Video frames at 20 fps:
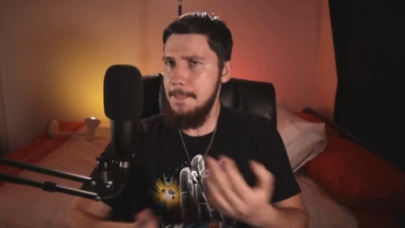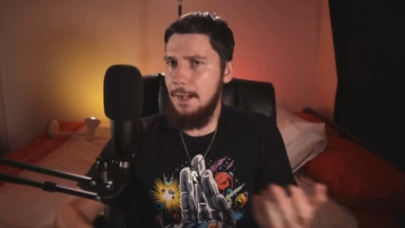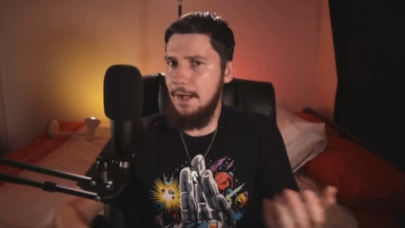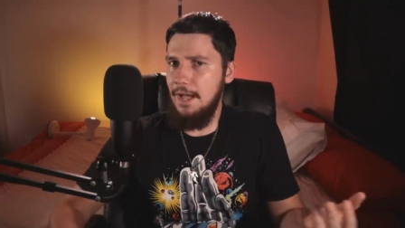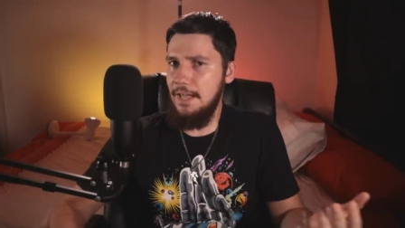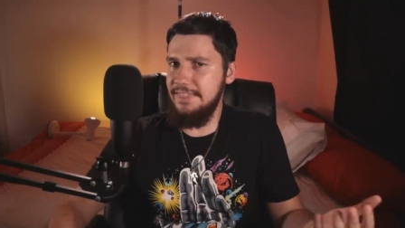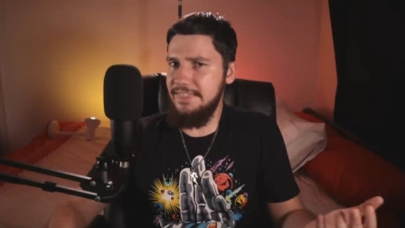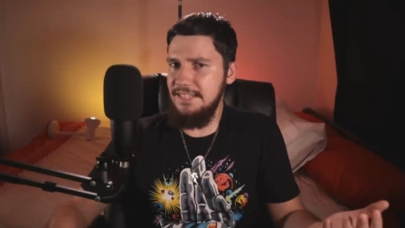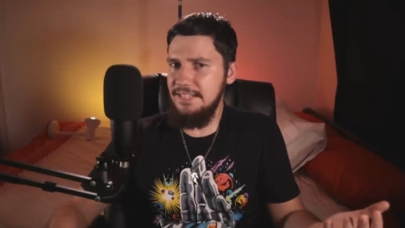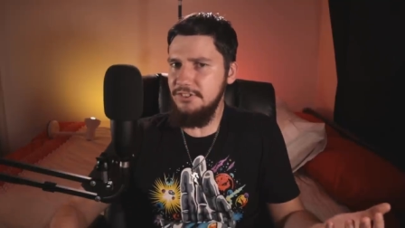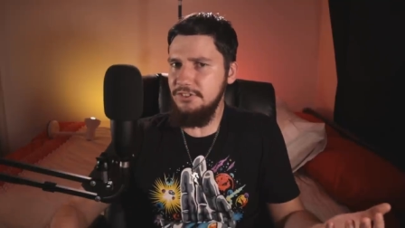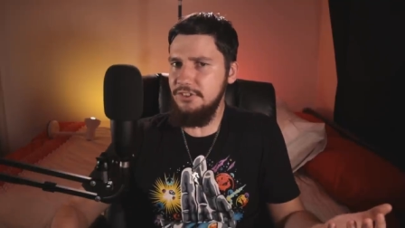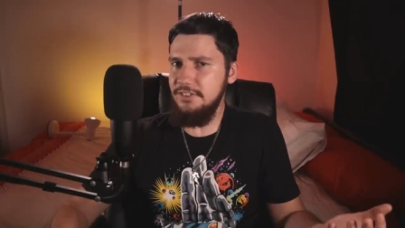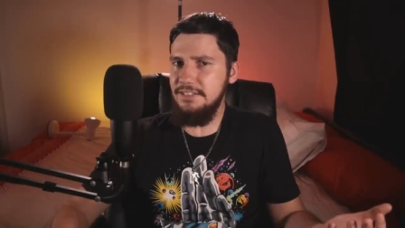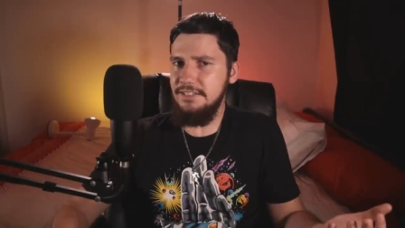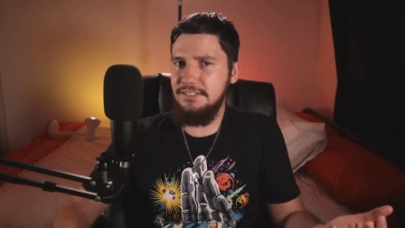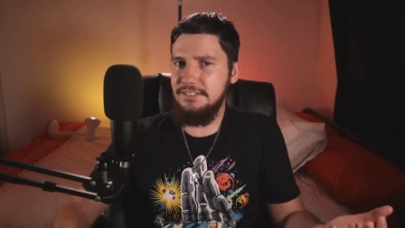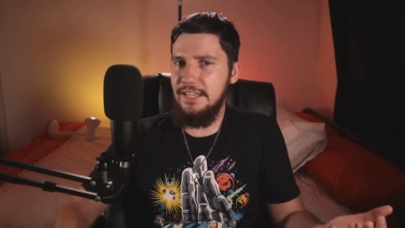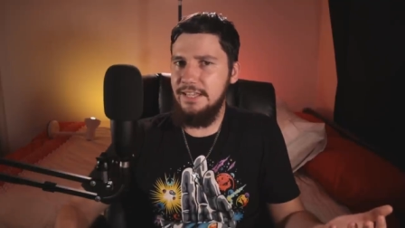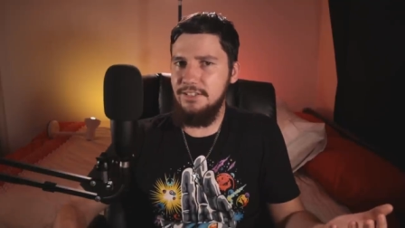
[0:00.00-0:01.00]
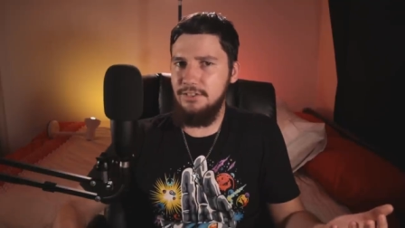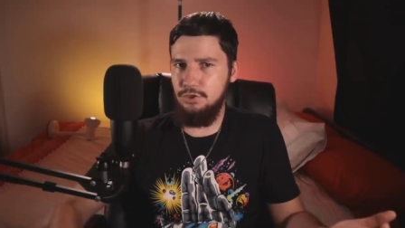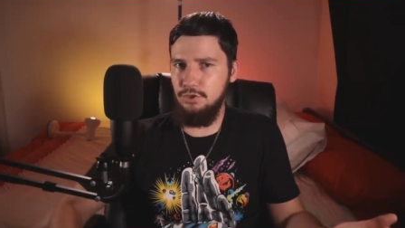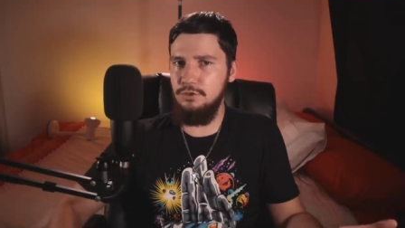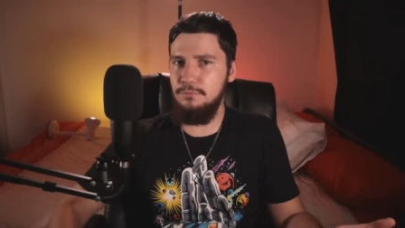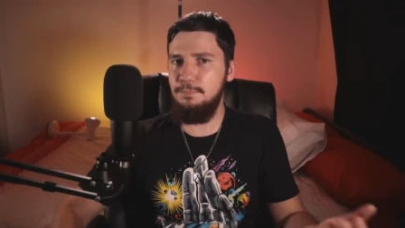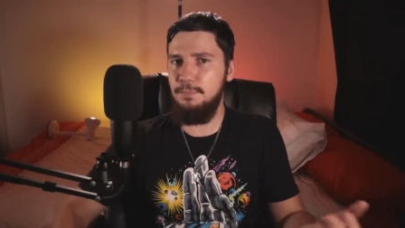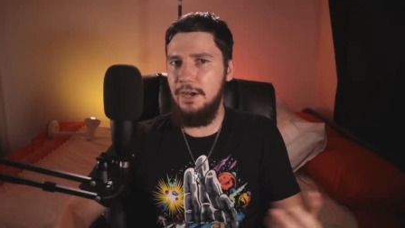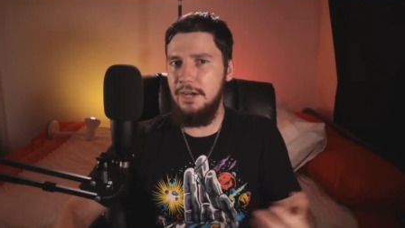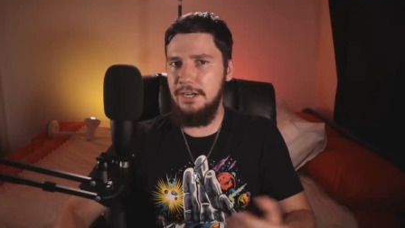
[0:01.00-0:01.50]
I think you can say
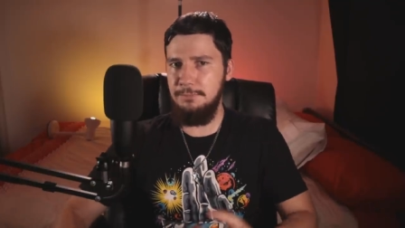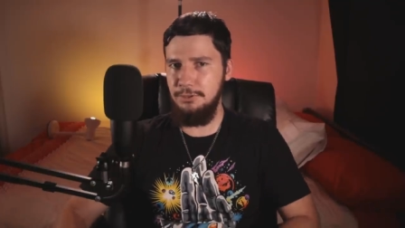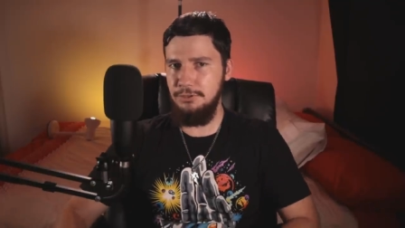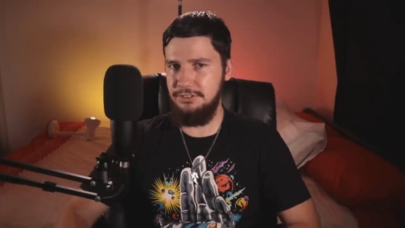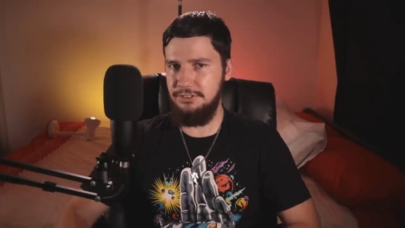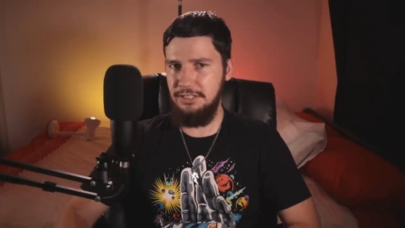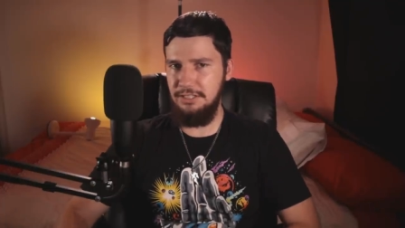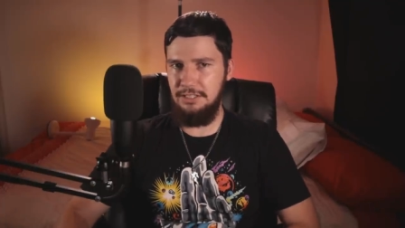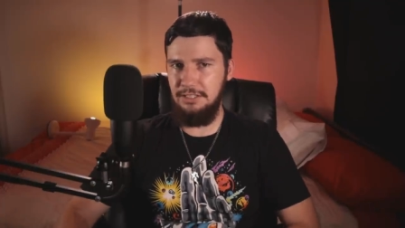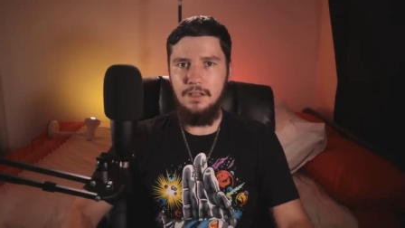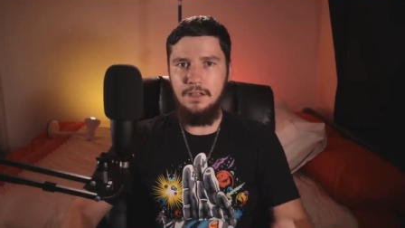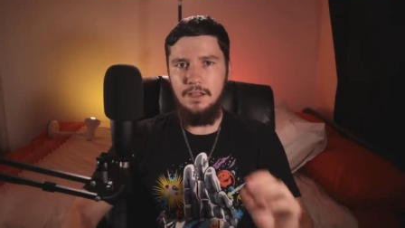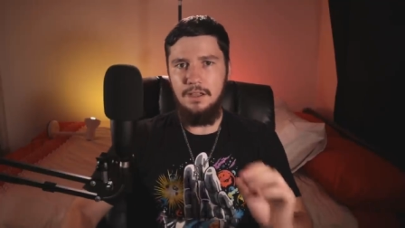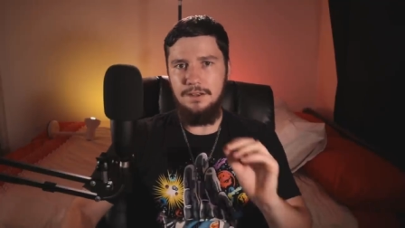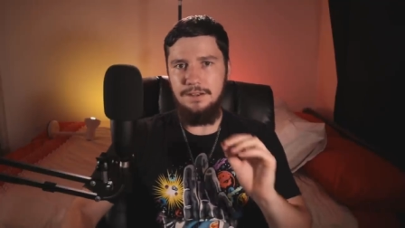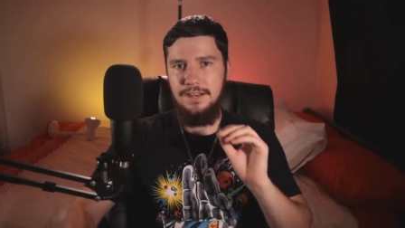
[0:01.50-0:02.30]
goodbye to Mozilla.